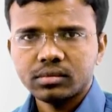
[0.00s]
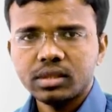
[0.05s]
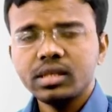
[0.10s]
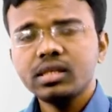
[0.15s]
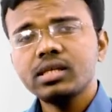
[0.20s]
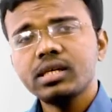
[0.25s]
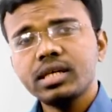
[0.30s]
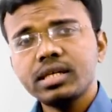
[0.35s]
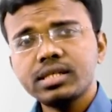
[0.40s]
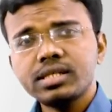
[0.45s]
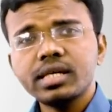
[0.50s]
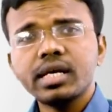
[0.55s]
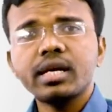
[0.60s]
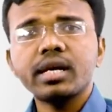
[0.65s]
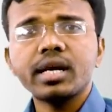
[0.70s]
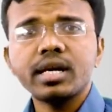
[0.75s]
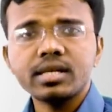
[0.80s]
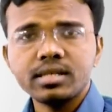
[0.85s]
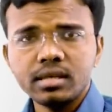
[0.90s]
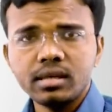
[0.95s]
he it
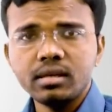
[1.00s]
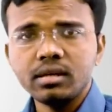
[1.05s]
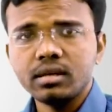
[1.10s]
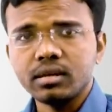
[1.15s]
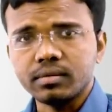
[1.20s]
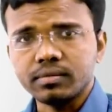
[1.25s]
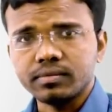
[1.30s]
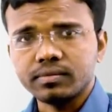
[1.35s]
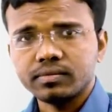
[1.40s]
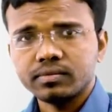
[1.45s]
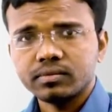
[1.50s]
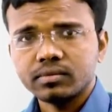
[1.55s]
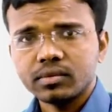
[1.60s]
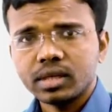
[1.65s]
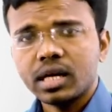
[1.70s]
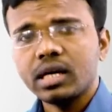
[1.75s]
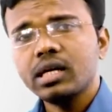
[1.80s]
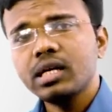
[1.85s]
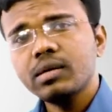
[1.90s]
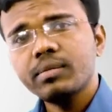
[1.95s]
generates income
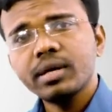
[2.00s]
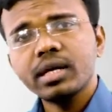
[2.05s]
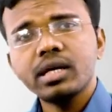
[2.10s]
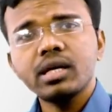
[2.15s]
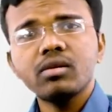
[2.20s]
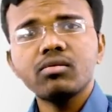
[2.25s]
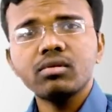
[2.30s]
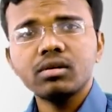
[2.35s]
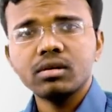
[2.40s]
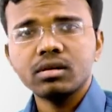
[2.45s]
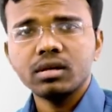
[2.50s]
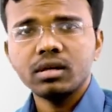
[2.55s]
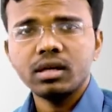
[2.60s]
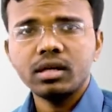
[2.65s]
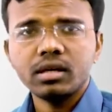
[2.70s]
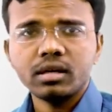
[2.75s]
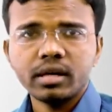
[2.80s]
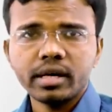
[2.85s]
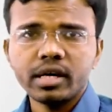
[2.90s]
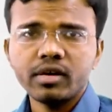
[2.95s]
and he may give
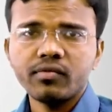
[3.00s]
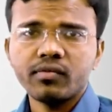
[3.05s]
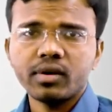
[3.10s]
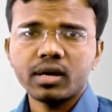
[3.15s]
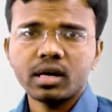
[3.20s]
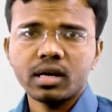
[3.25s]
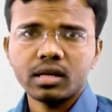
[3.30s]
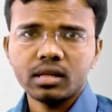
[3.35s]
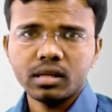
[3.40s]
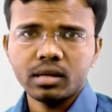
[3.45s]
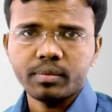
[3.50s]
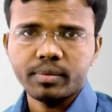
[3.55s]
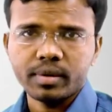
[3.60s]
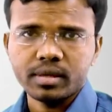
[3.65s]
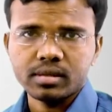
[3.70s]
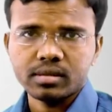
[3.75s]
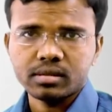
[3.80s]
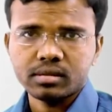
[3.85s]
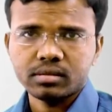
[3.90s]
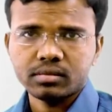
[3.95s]
it rent for another
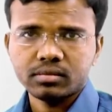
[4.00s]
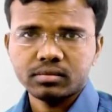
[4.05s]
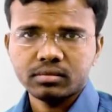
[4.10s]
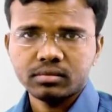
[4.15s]
person